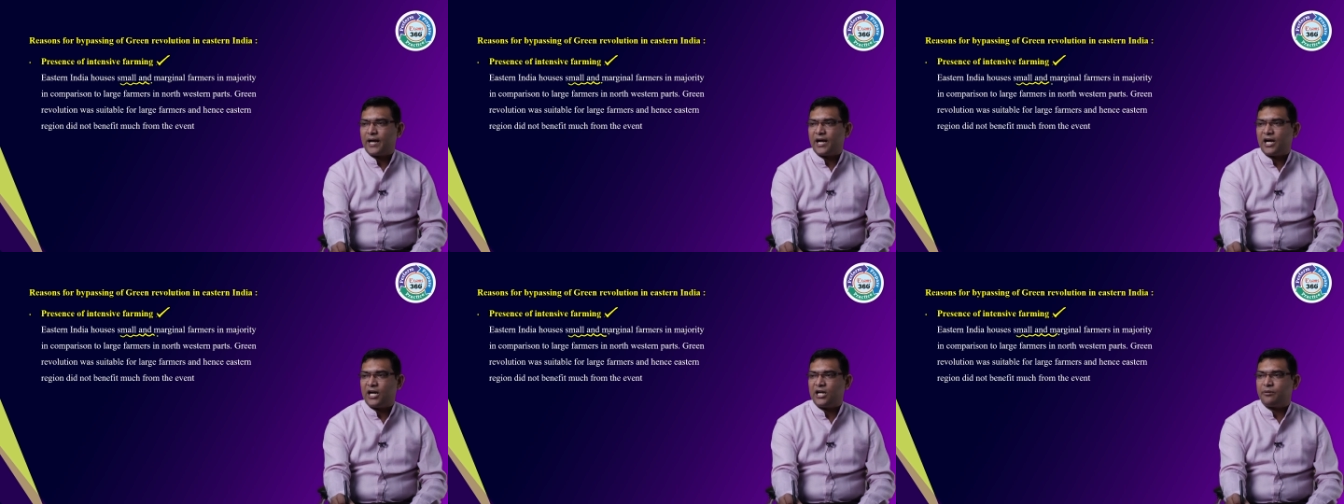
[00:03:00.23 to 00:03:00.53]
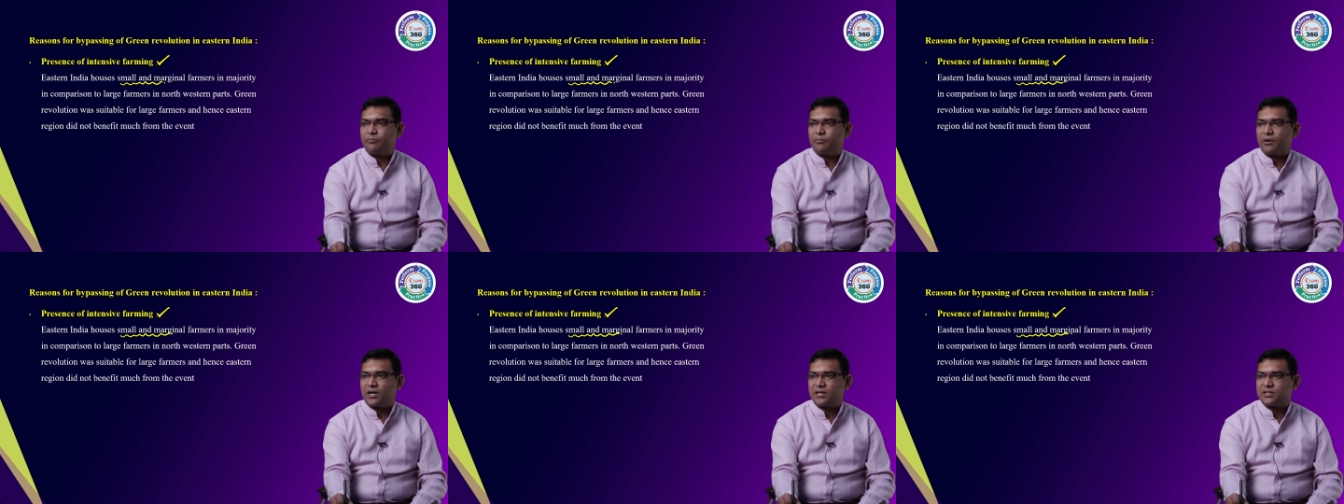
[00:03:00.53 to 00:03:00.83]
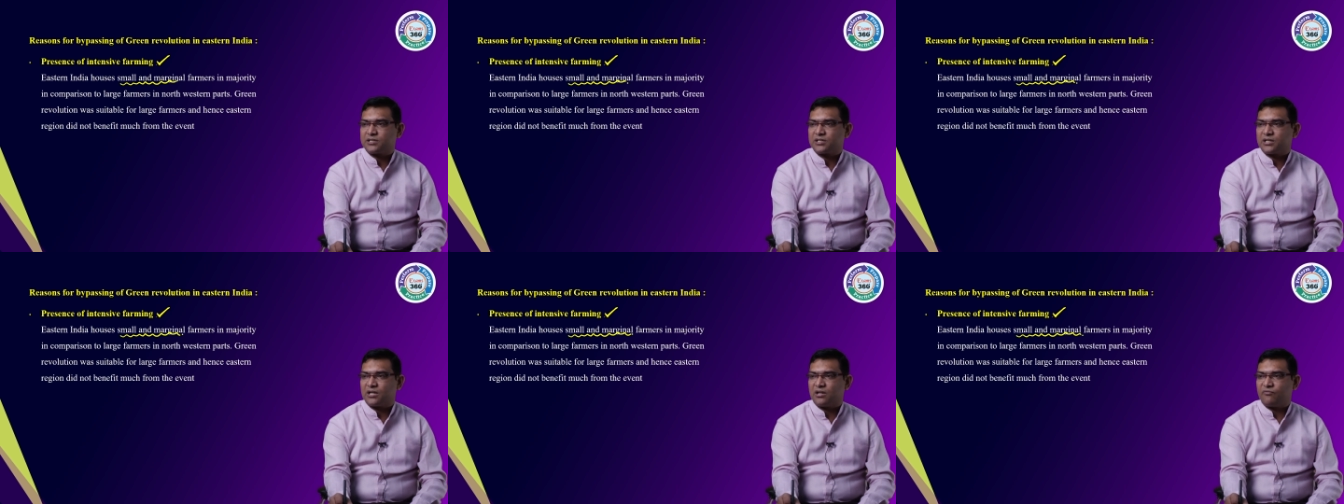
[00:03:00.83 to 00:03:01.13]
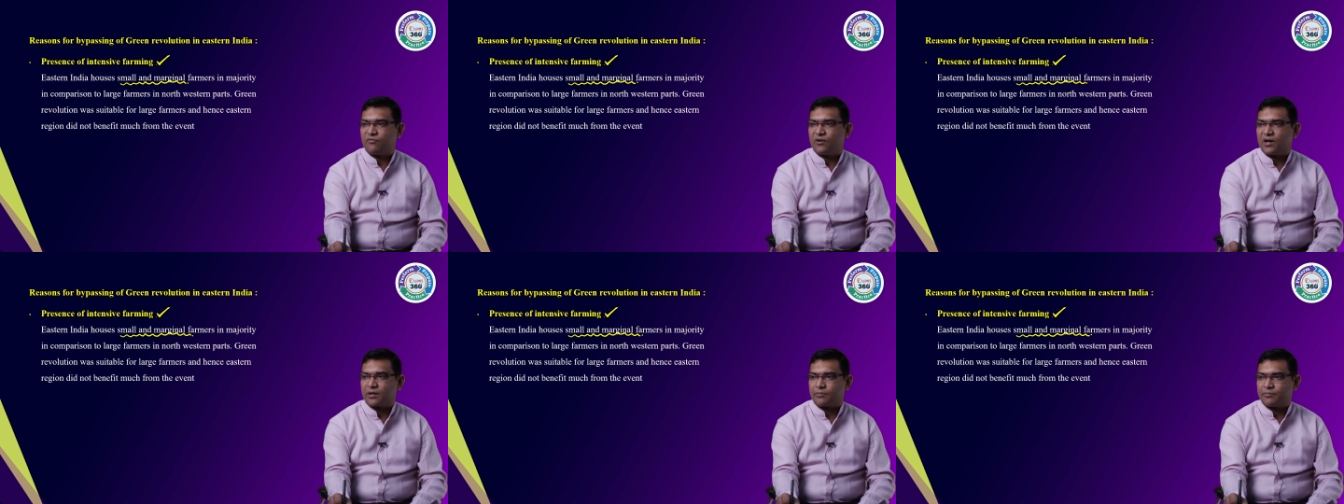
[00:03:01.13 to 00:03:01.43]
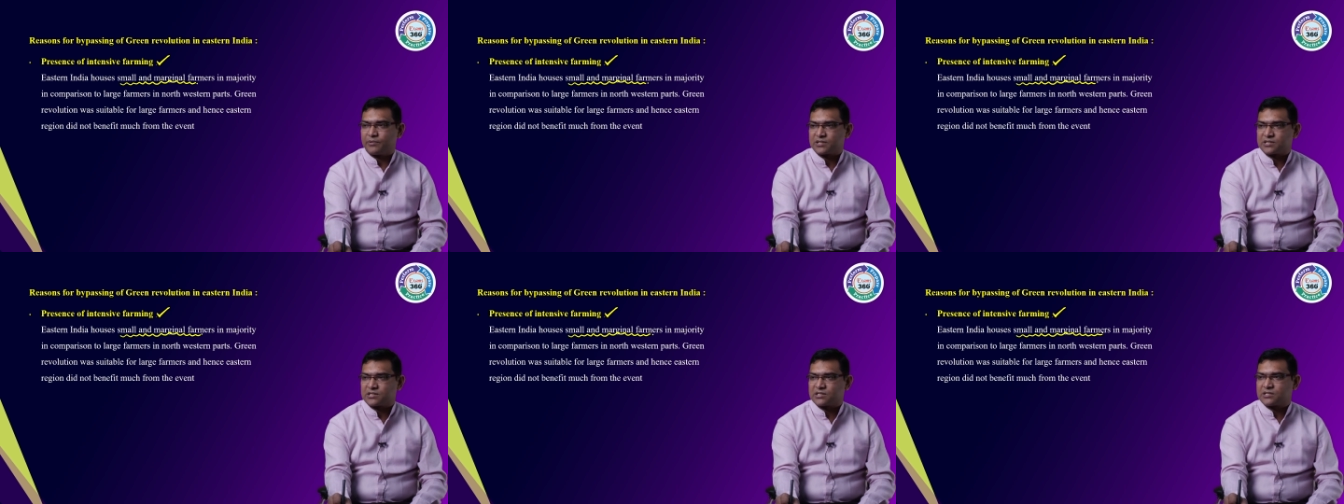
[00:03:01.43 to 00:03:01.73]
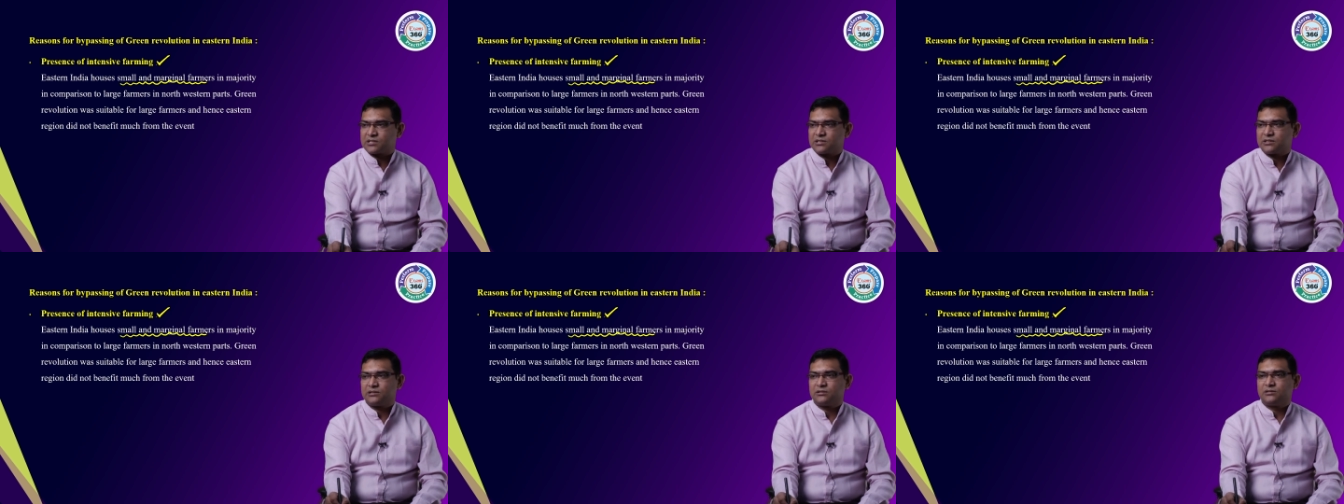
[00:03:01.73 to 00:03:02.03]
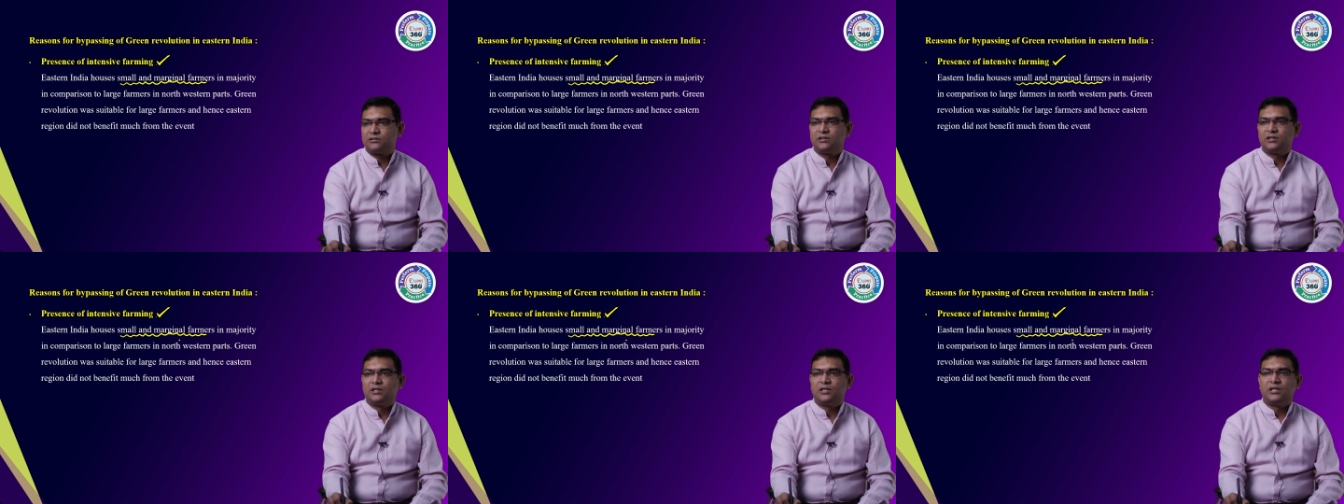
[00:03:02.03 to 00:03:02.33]
and marginal farmers
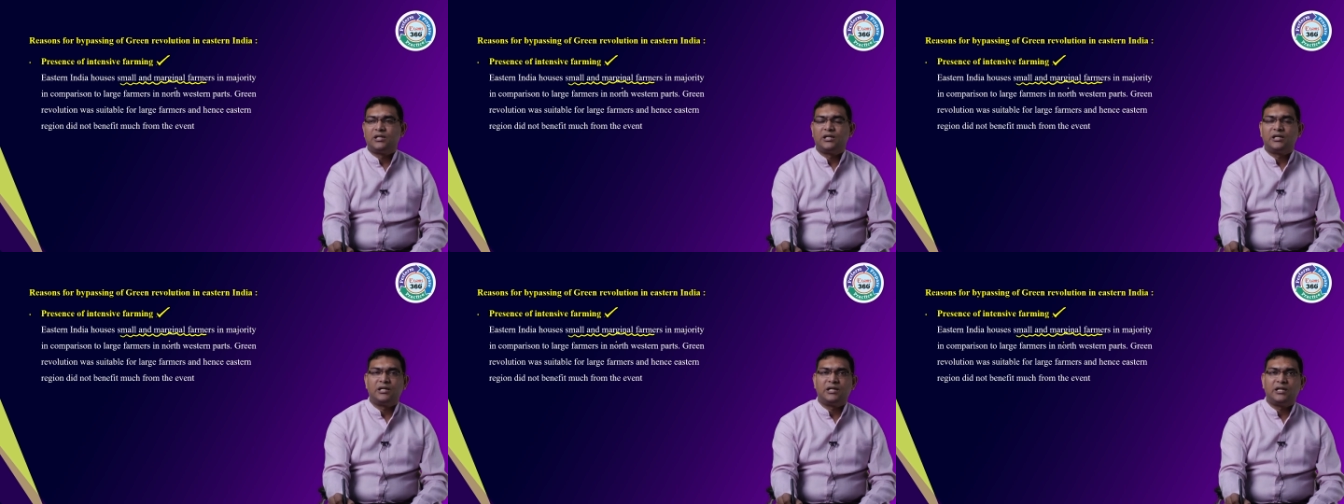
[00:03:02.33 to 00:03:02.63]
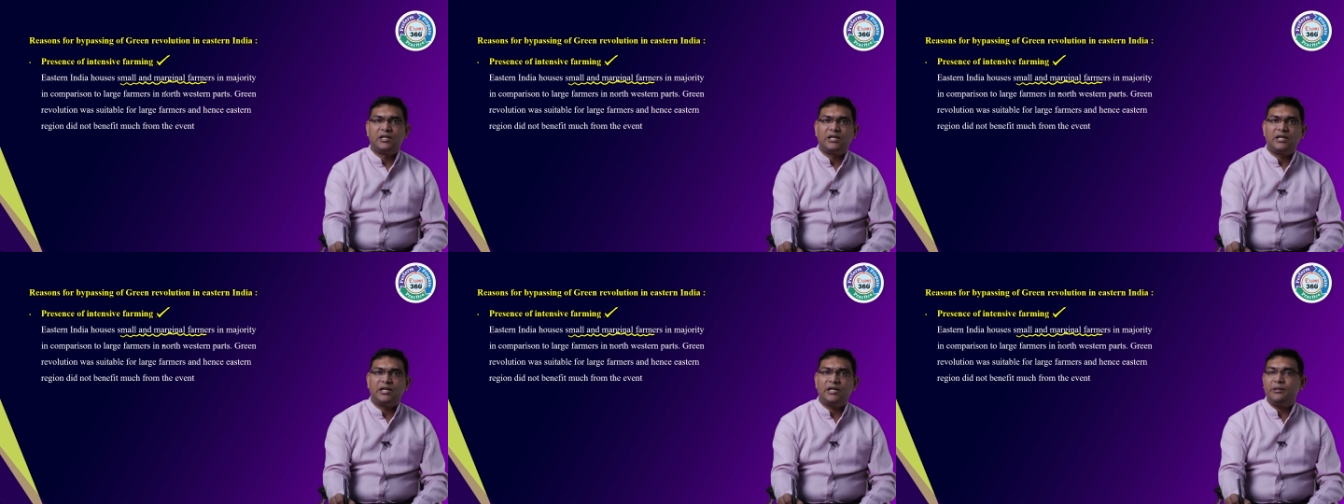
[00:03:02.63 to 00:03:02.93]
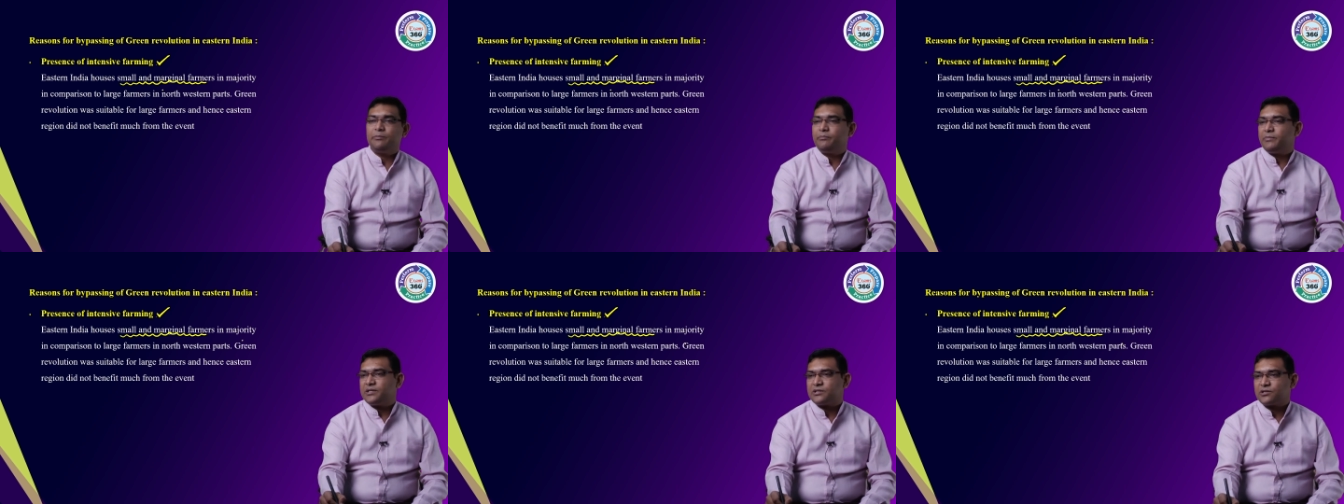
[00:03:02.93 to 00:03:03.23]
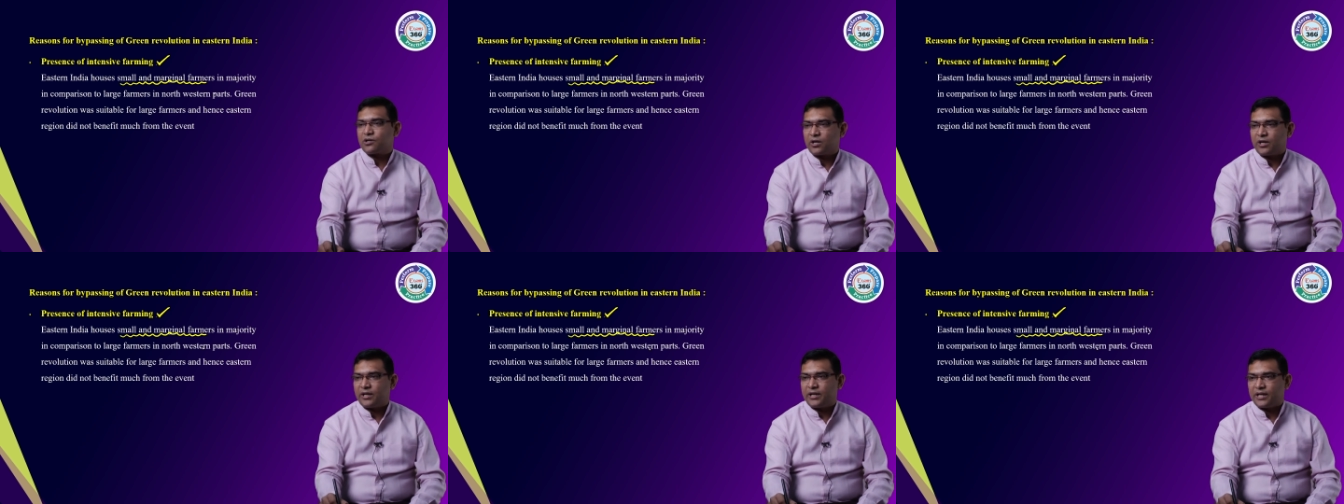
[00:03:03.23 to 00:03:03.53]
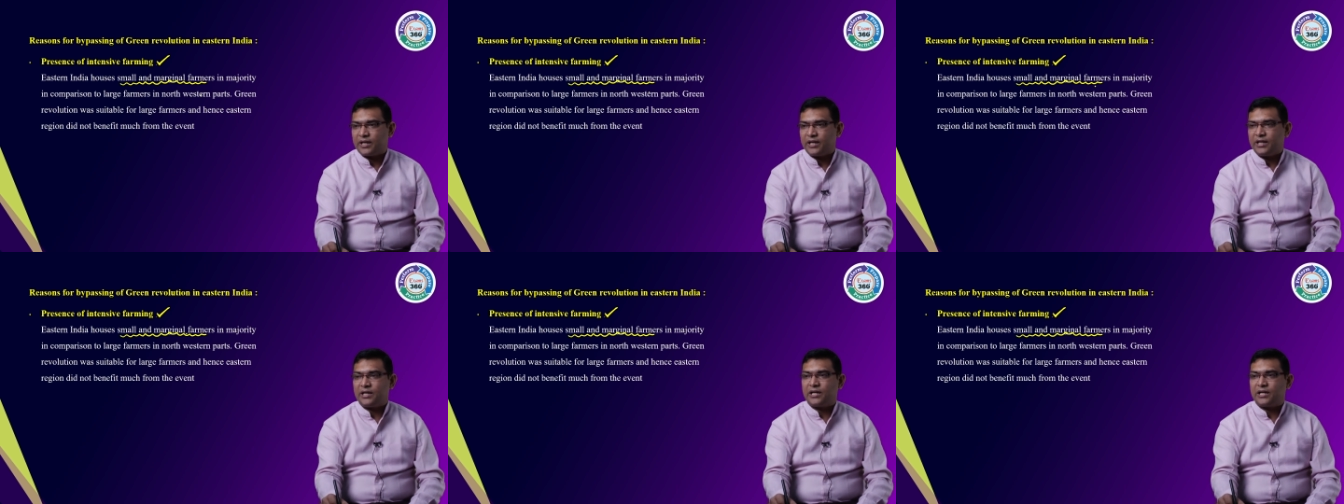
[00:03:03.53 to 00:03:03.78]
in majority in